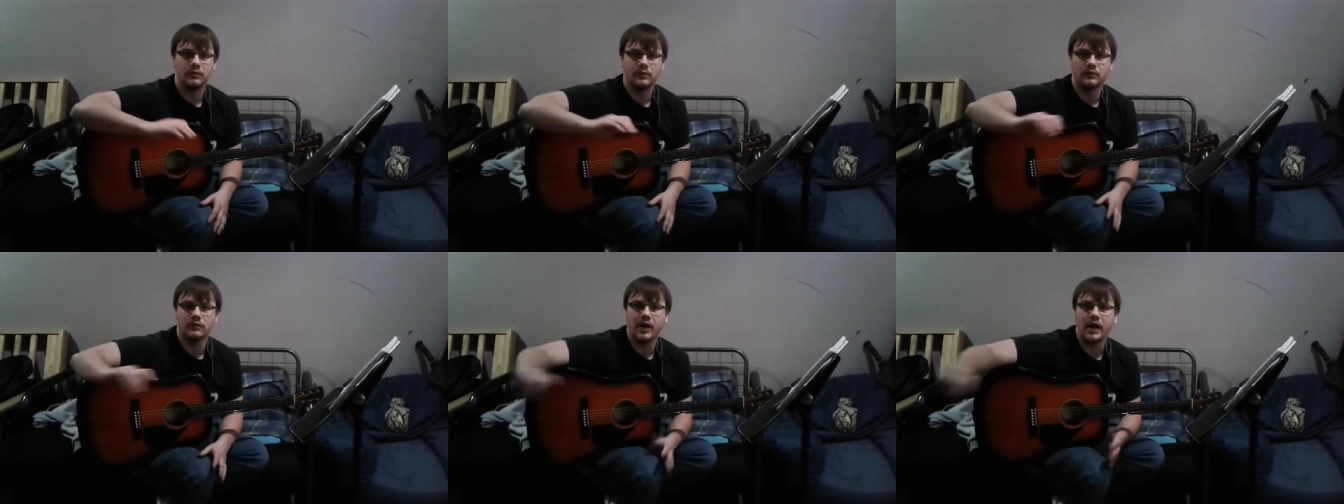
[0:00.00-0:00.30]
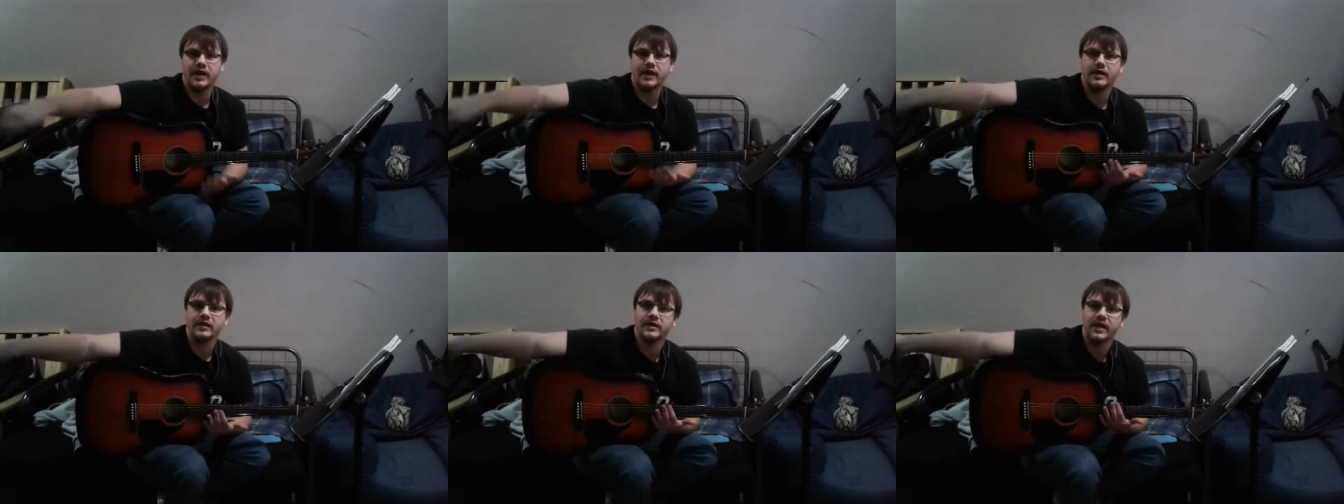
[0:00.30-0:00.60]

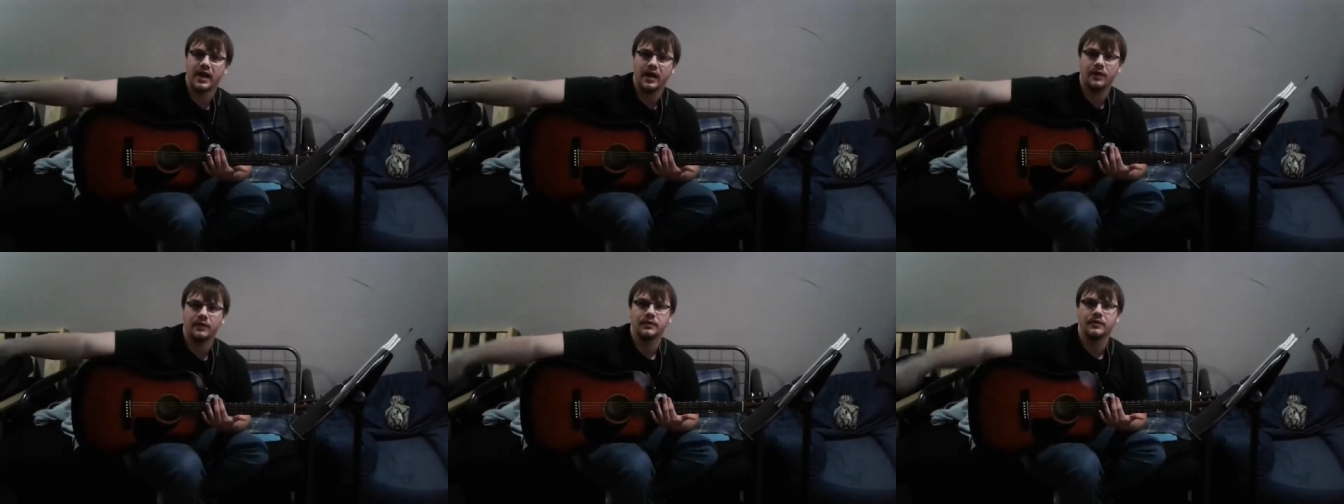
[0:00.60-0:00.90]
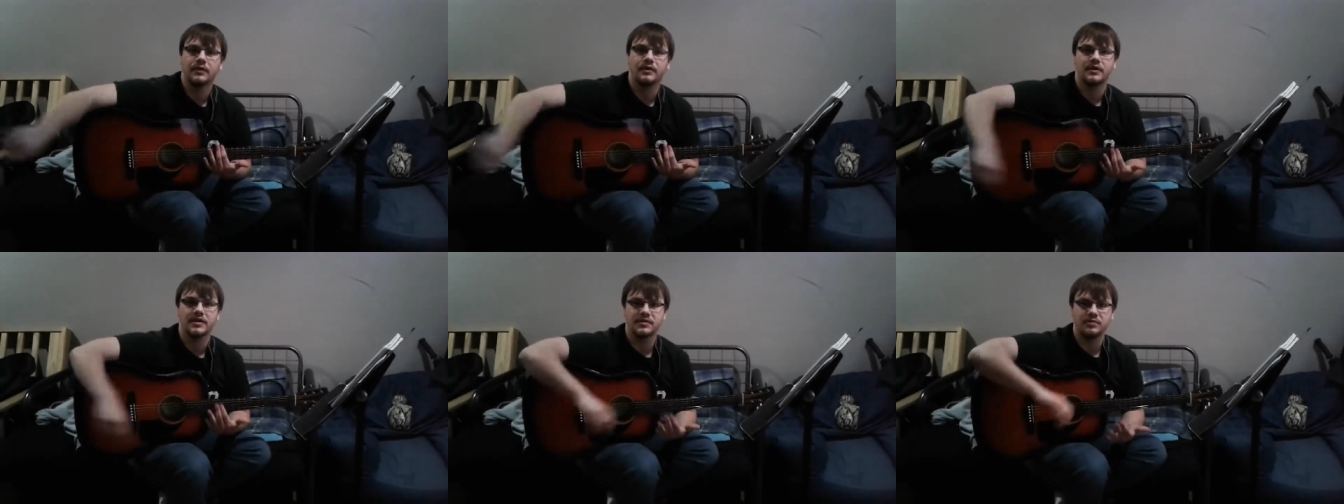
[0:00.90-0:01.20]
writing down
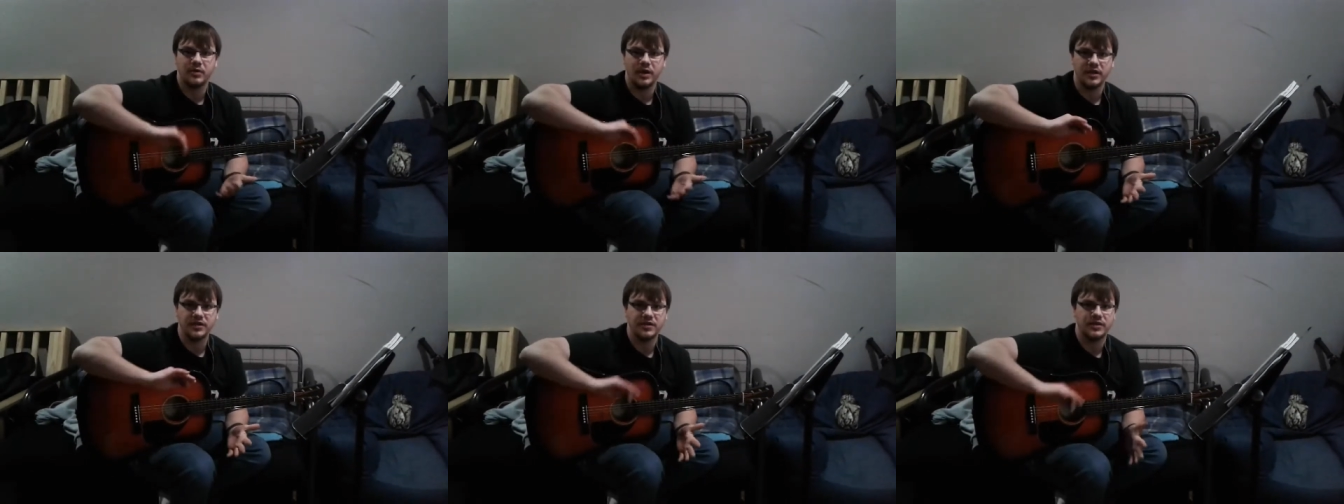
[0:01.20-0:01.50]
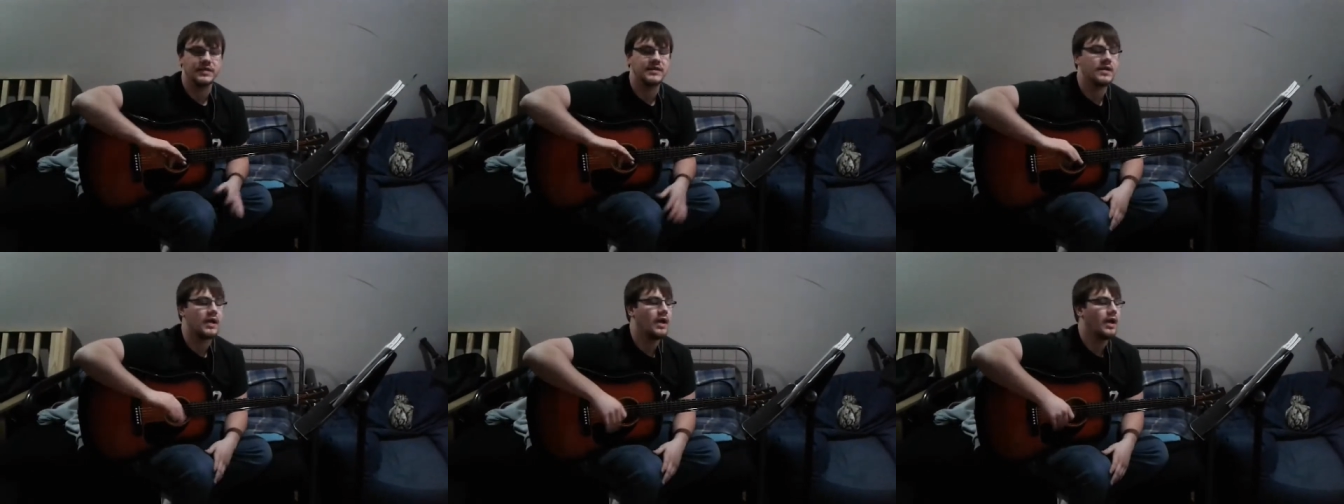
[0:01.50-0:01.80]
their
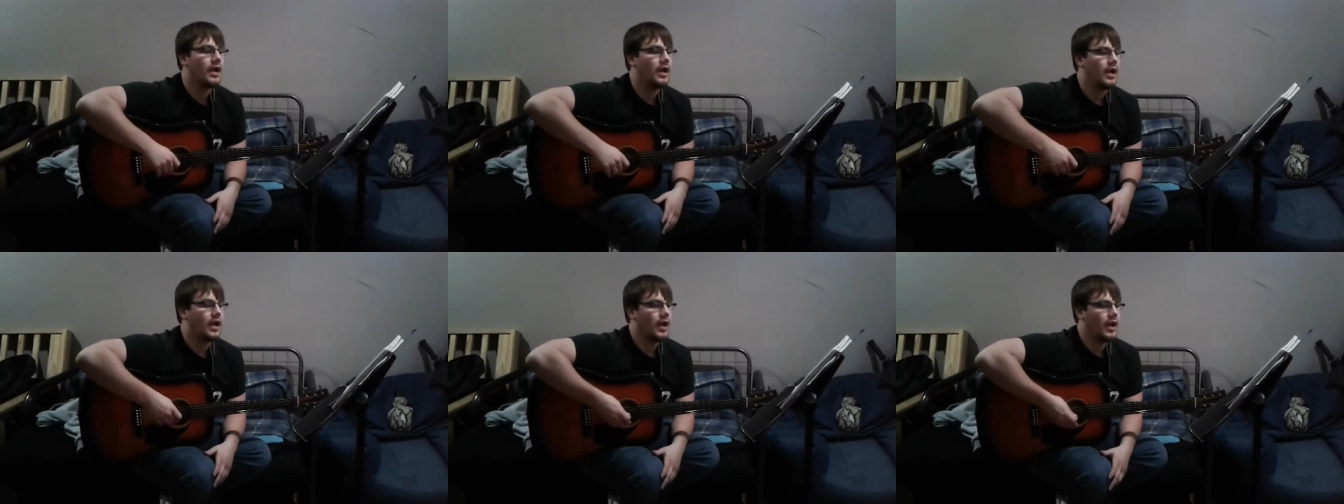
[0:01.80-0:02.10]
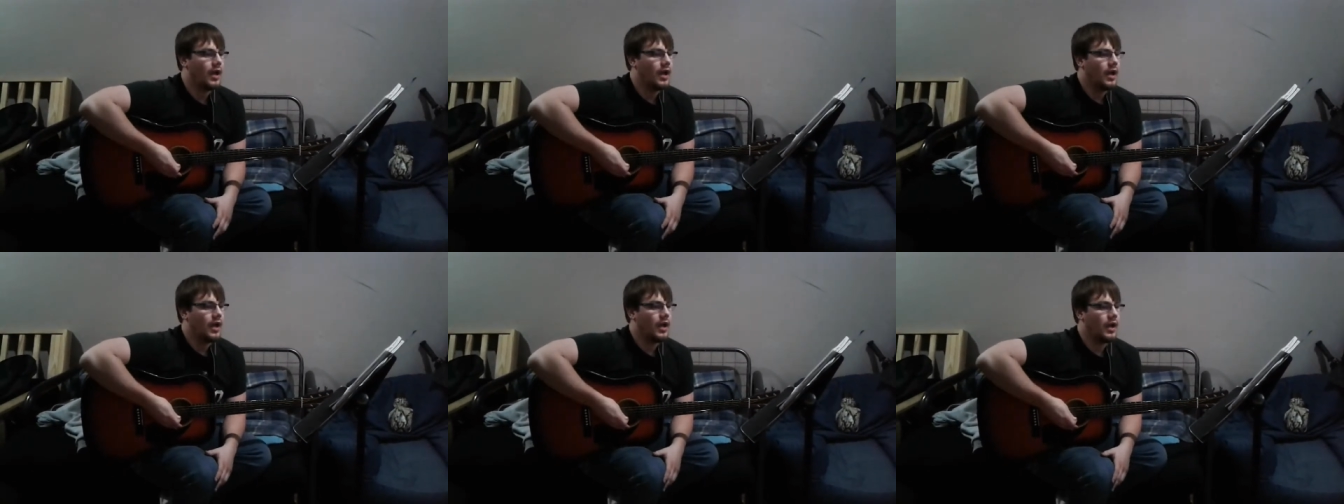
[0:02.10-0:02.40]
expressions
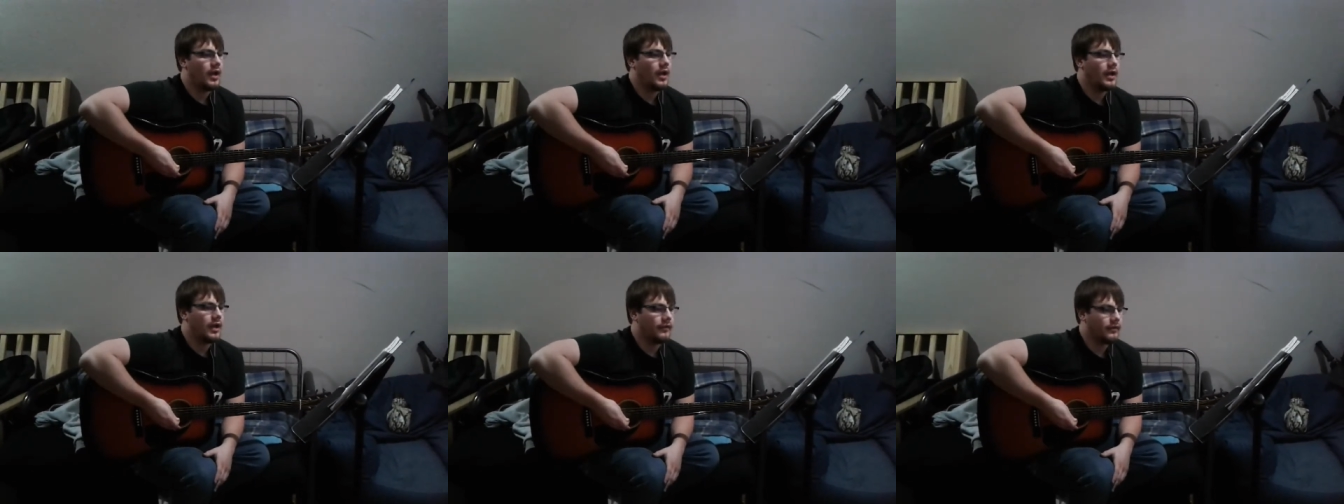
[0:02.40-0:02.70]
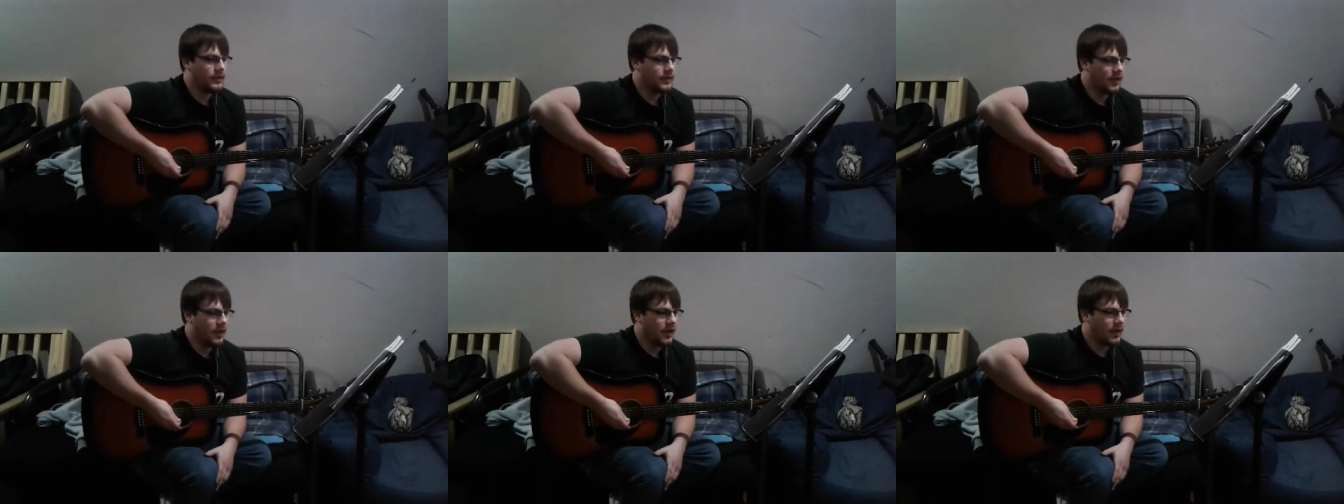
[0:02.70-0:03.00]
and
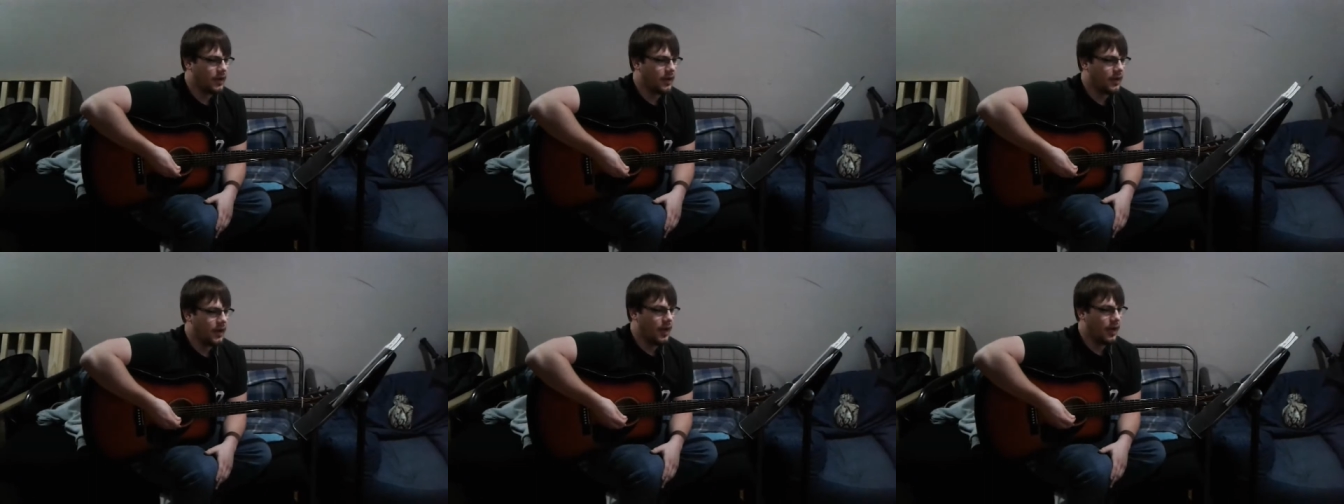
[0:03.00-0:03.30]
everything.